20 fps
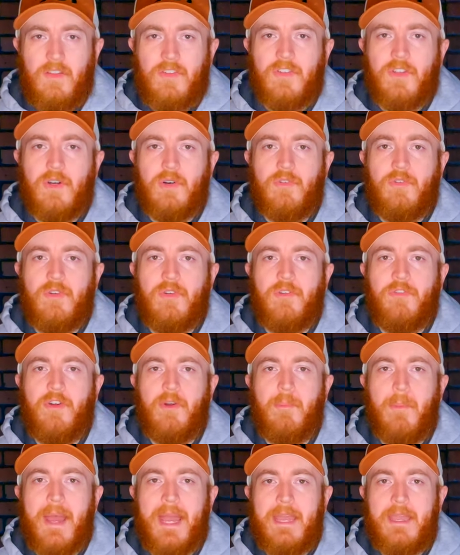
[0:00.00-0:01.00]
So
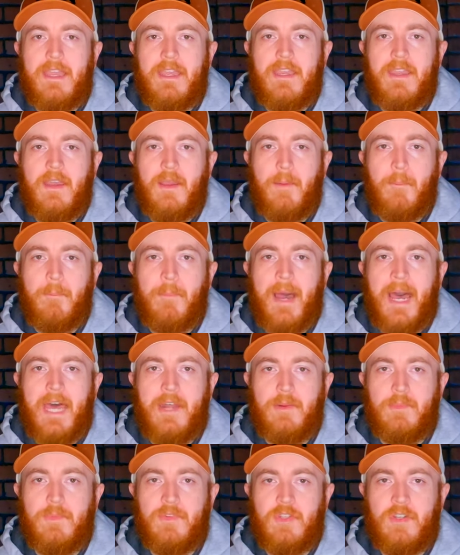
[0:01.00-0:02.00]
for my
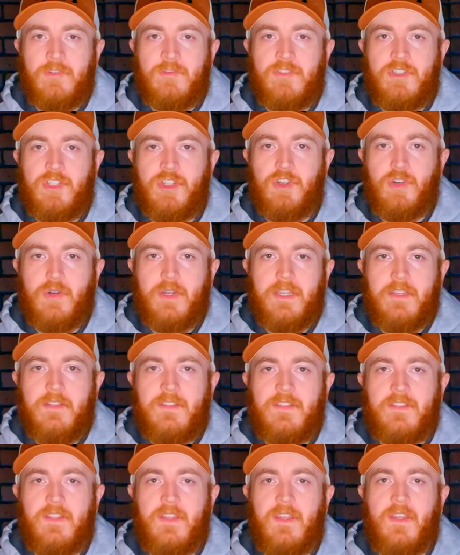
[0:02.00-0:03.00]
bottoms of
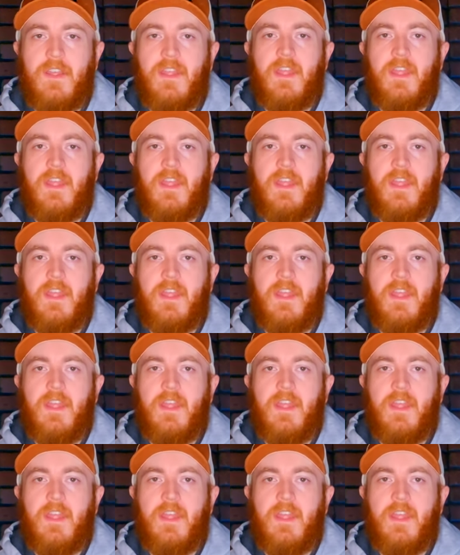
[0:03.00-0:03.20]
choice,